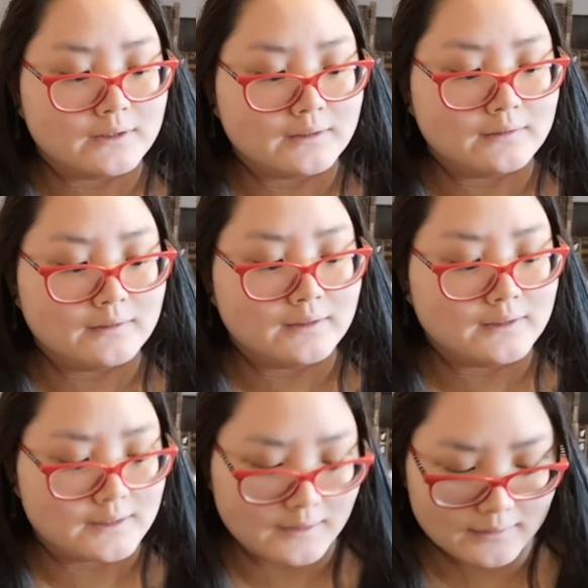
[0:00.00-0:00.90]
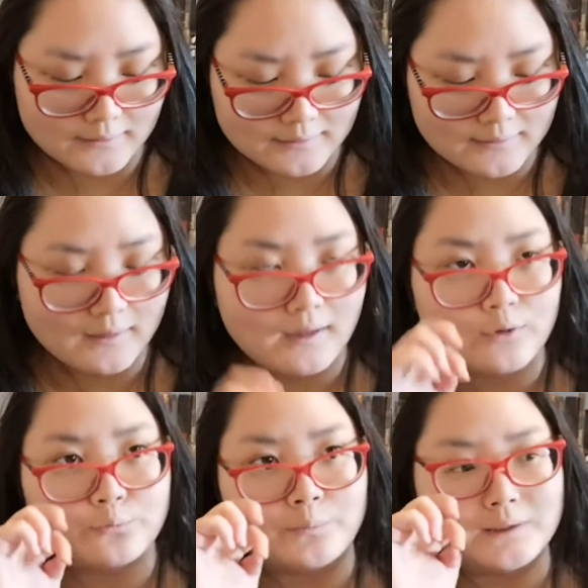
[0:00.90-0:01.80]
1989,
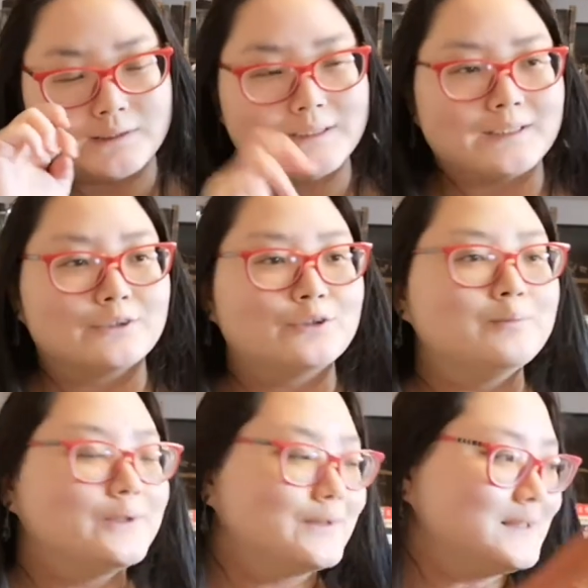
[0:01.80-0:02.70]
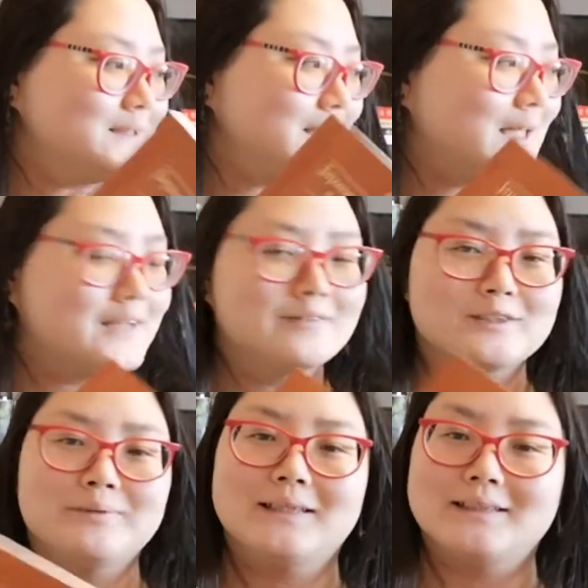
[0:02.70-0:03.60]
which, to be honest, I kind of
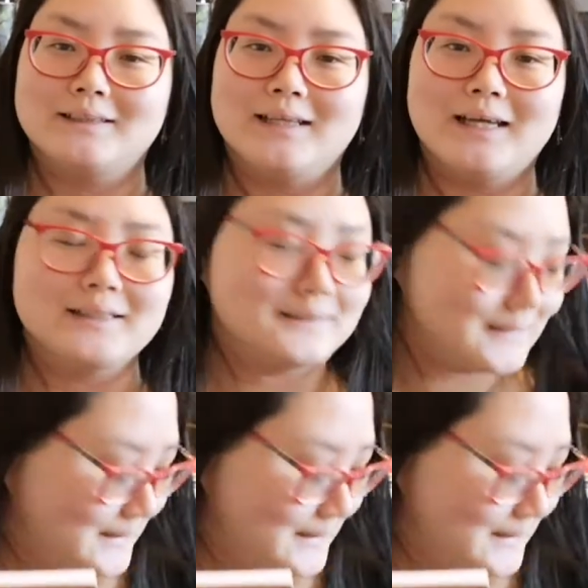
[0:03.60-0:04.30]
expected the text